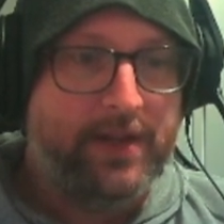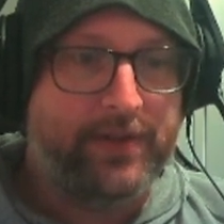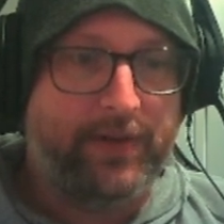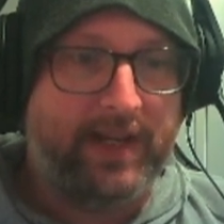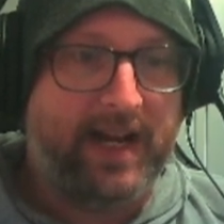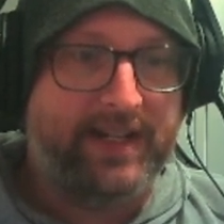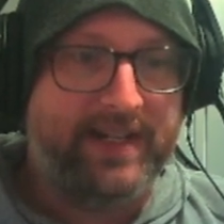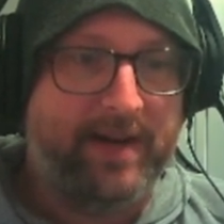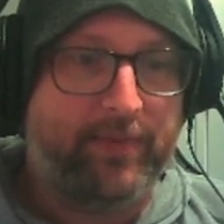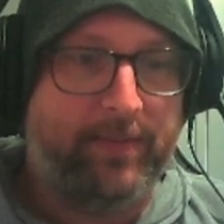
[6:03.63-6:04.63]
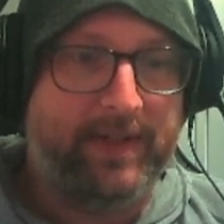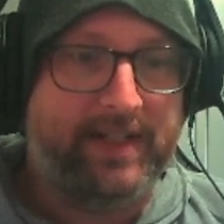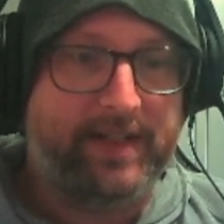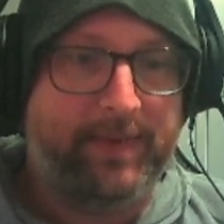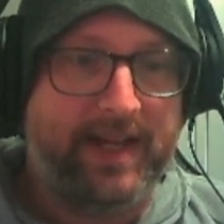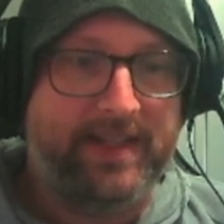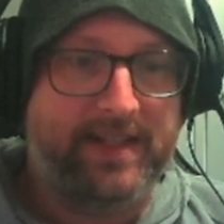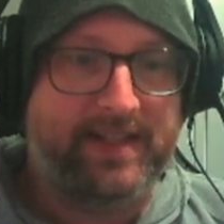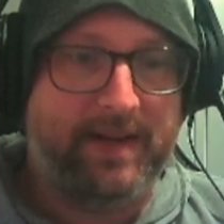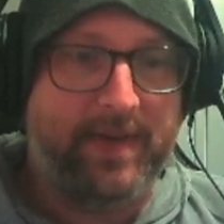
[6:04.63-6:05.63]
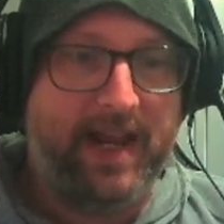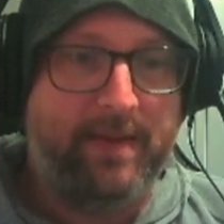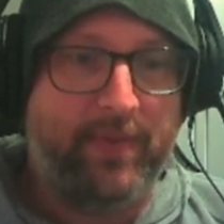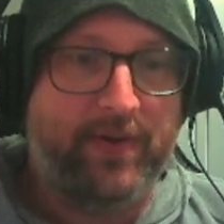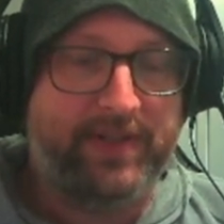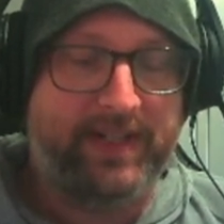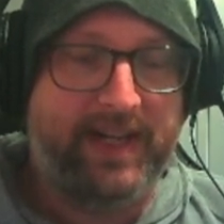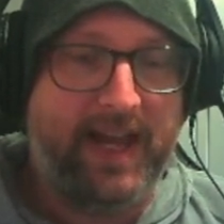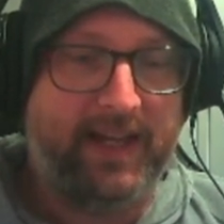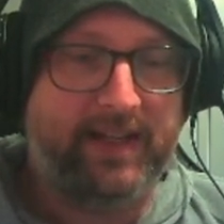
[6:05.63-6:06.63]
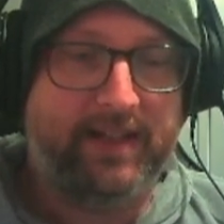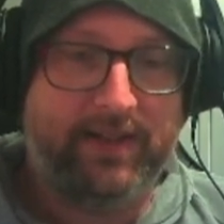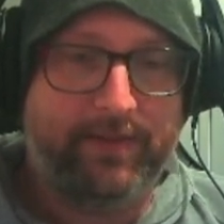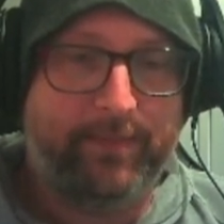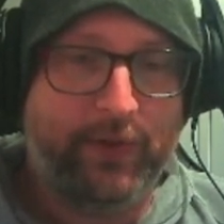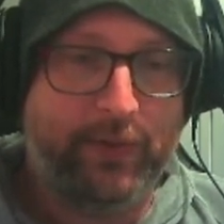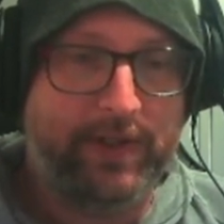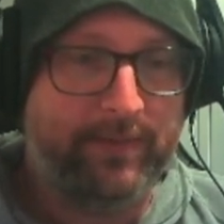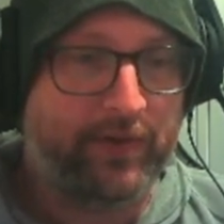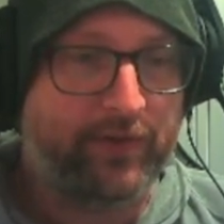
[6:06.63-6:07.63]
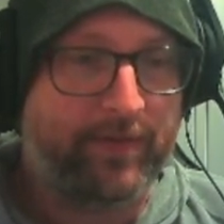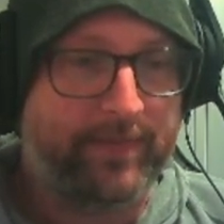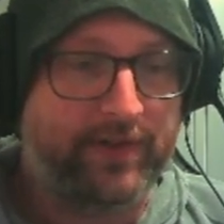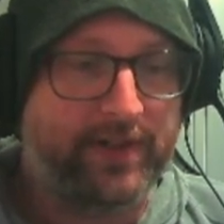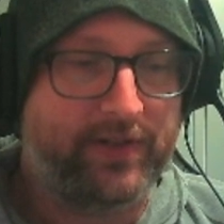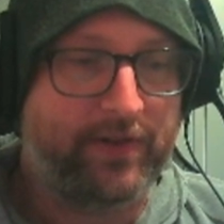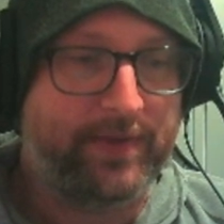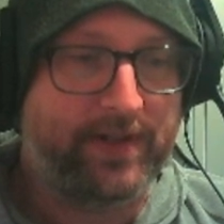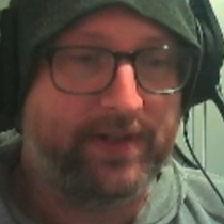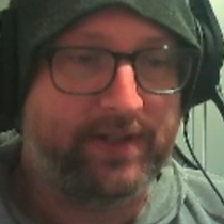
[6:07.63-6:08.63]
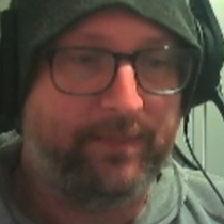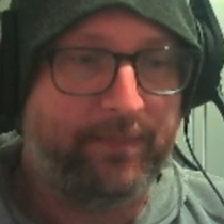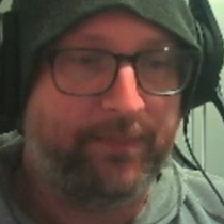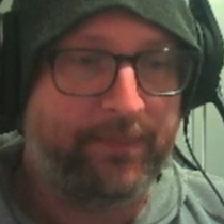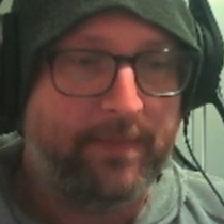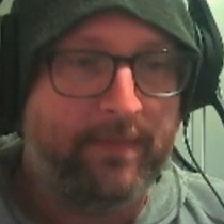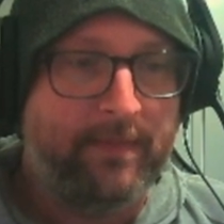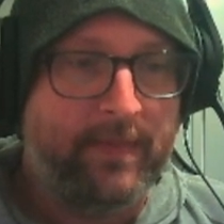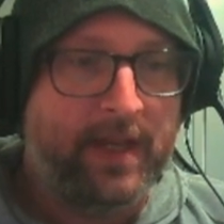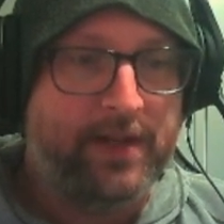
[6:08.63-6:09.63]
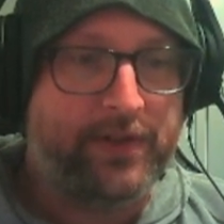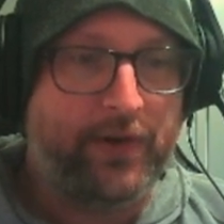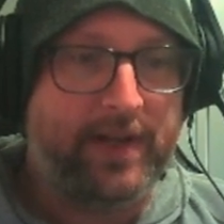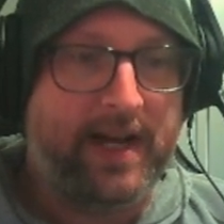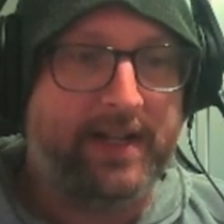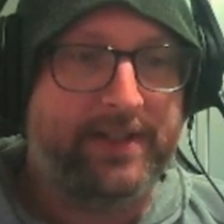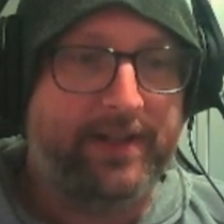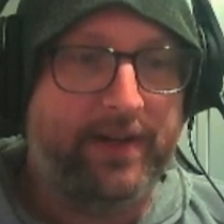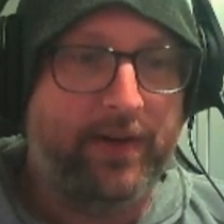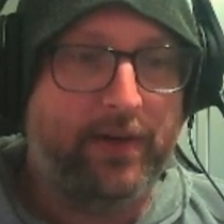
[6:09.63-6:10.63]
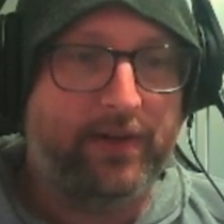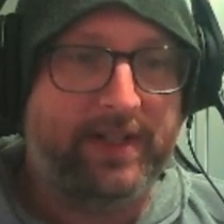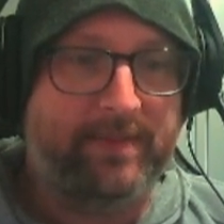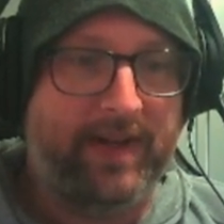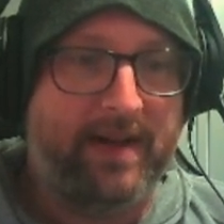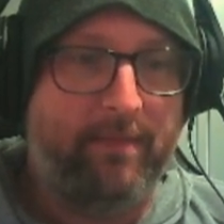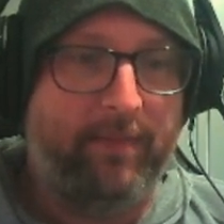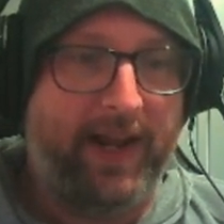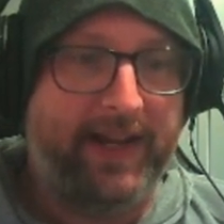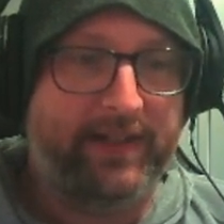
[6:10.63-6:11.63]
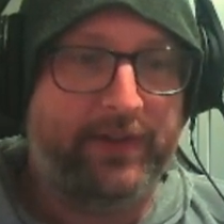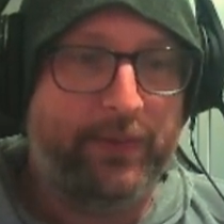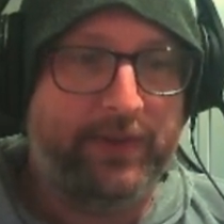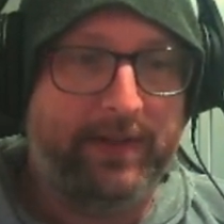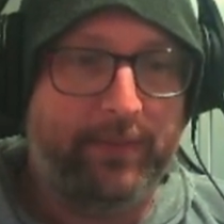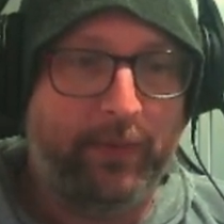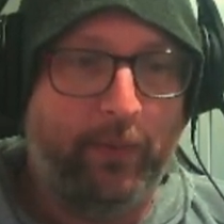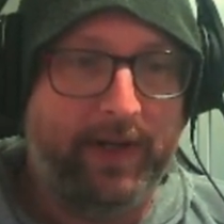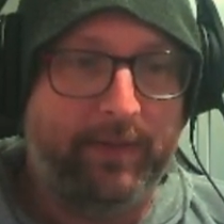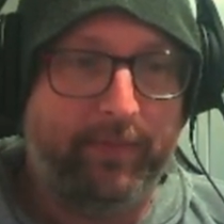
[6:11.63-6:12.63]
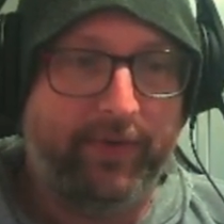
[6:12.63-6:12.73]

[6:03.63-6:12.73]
Certain cards now properly display their summon and bonus attack tooltip descriptions. Certain cards no longer display a blank tooltip when